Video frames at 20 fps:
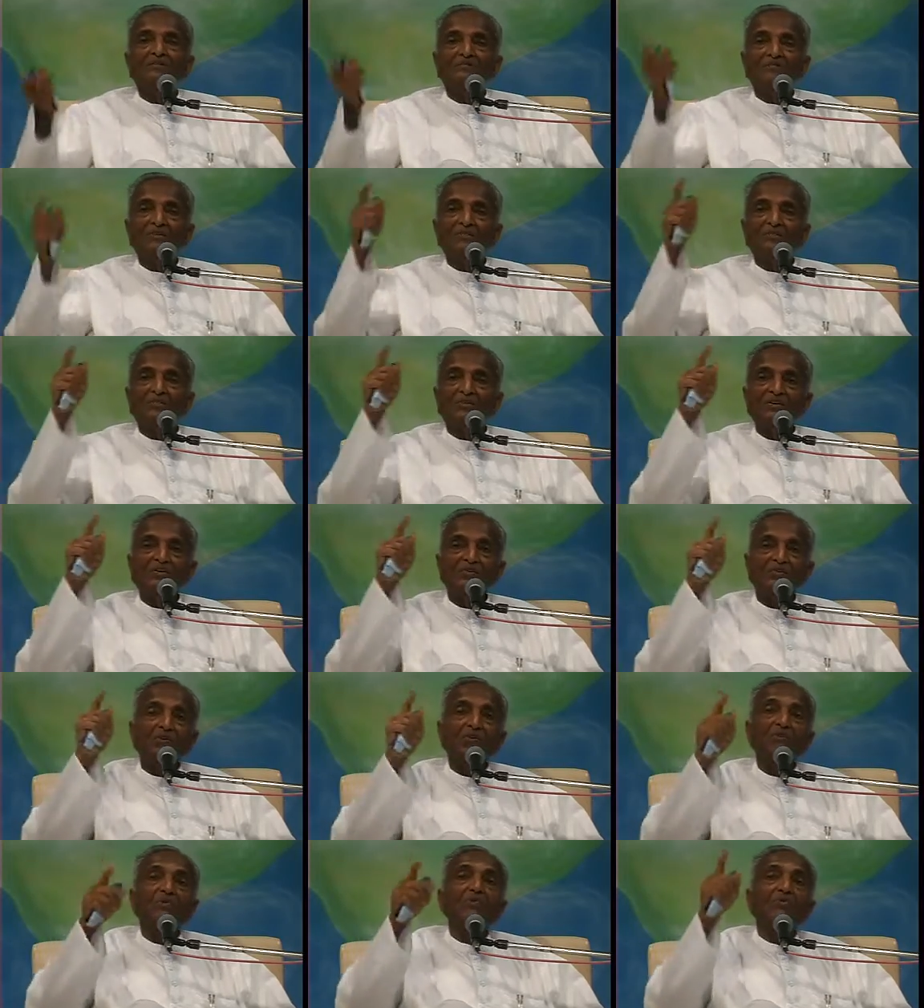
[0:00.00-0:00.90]
between
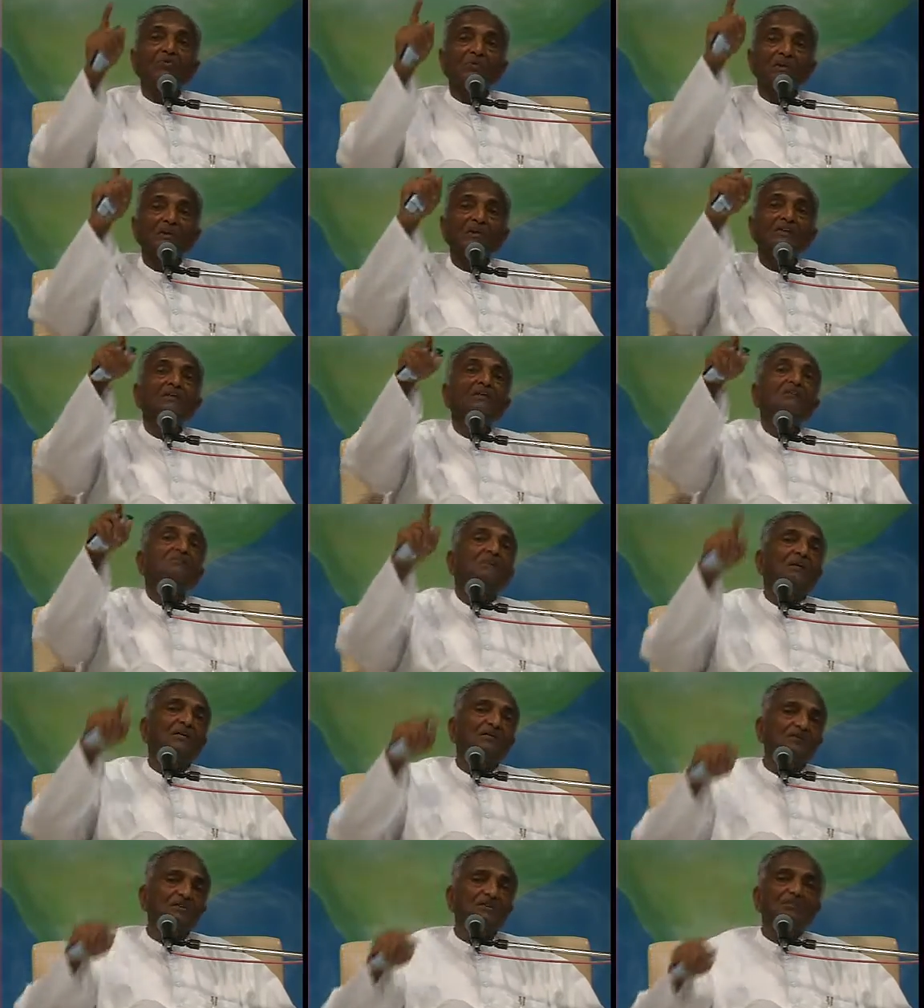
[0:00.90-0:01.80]
your original
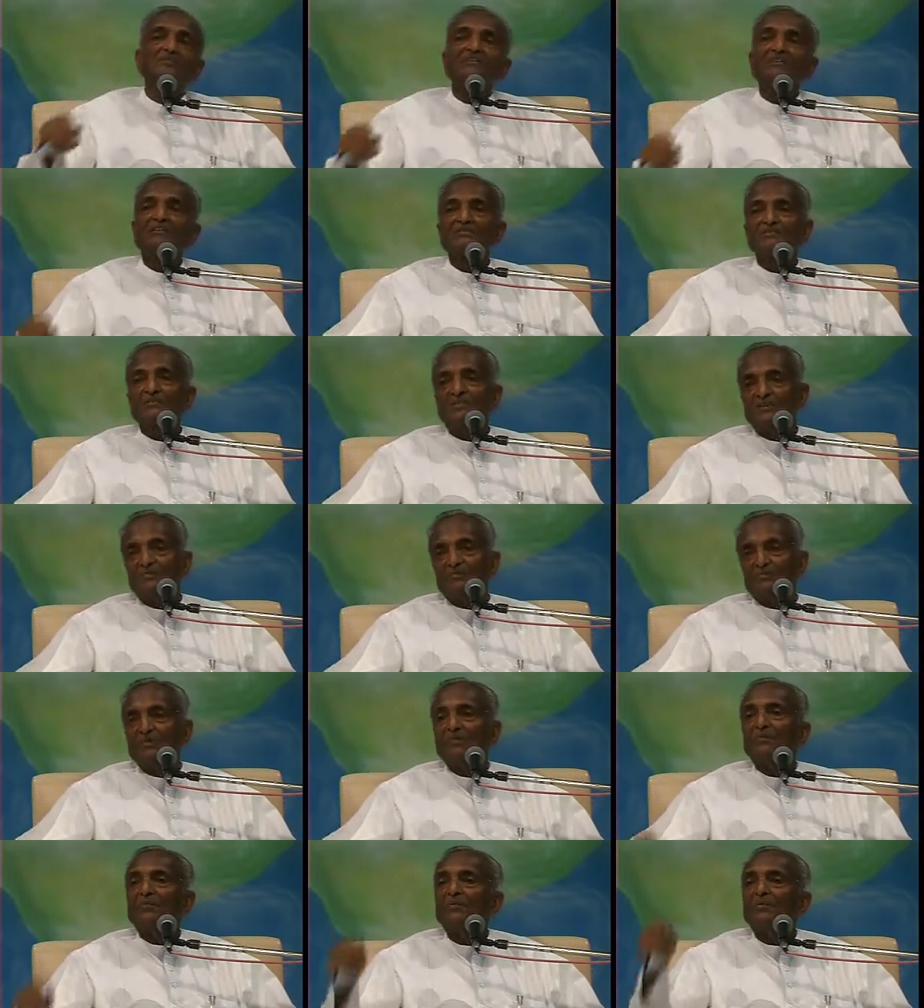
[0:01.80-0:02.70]
power of judgment
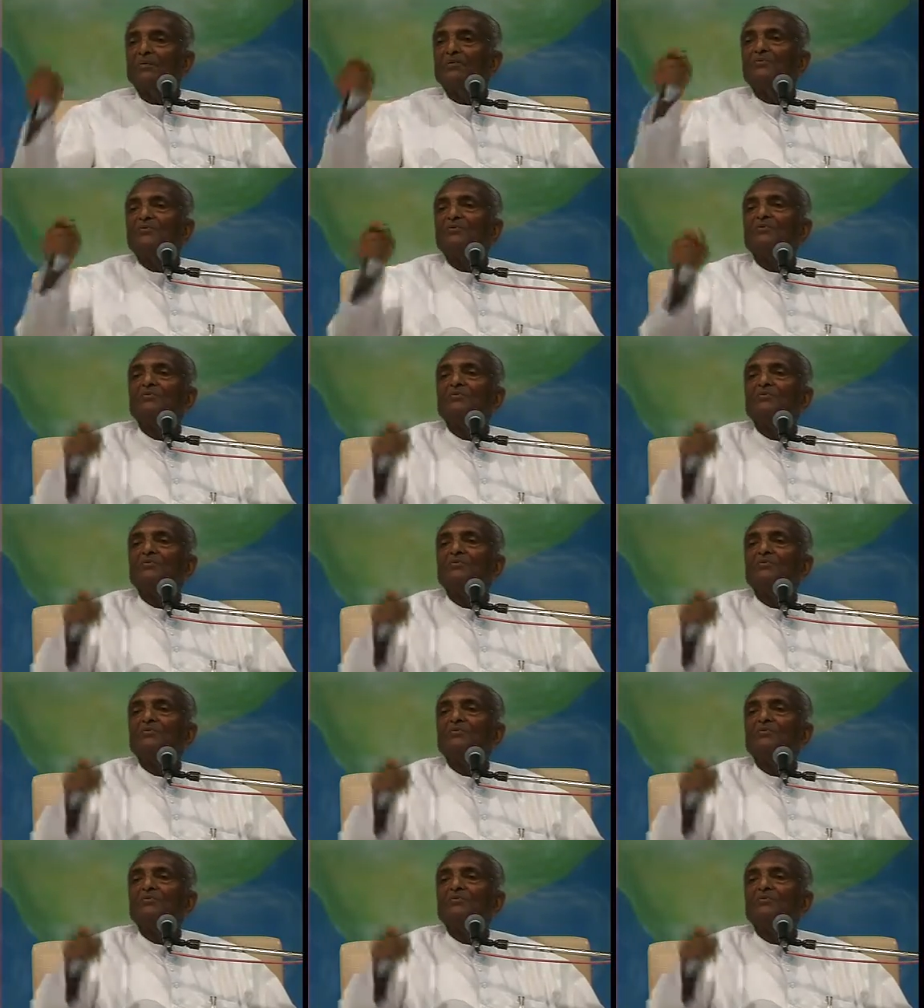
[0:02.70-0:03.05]
before